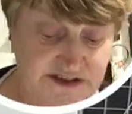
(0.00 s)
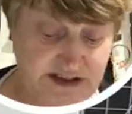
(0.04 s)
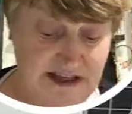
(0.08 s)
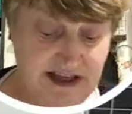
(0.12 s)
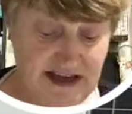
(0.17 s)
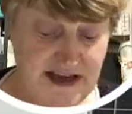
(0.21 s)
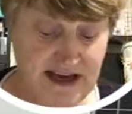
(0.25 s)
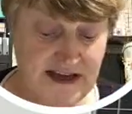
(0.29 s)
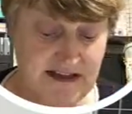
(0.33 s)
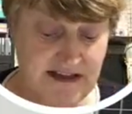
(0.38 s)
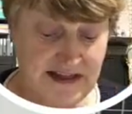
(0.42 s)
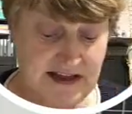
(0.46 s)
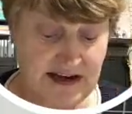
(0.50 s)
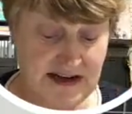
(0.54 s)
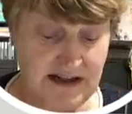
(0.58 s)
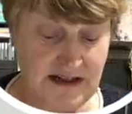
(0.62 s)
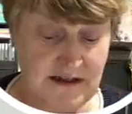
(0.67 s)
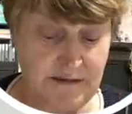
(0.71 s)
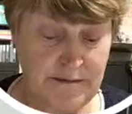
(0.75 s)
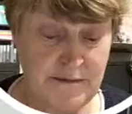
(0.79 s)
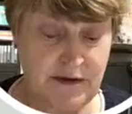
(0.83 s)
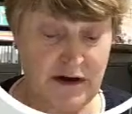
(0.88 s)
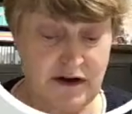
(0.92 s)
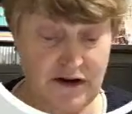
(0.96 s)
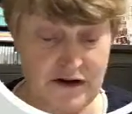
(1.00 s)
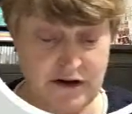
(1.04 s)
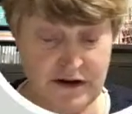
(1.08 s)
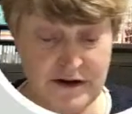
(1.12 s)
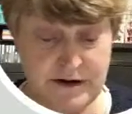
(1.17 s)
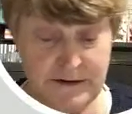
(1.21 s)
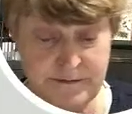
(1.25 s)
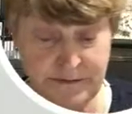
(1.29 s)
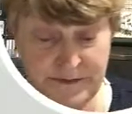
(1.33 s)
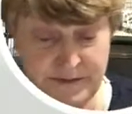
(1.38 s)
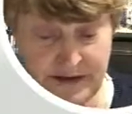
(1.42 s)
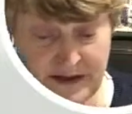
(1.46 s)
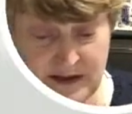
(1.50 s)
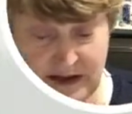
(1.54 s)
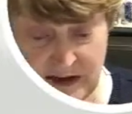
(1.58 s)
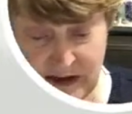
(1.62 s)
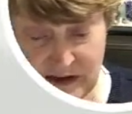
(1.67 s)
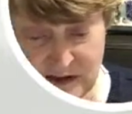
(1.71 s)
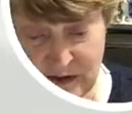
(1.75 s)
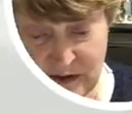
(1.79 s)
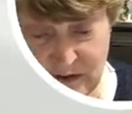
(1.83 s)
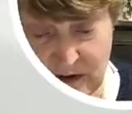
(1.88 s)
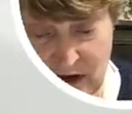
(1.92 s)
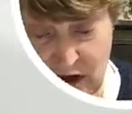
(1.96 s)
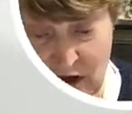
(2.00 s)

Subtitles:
to there, that little mark. So I'll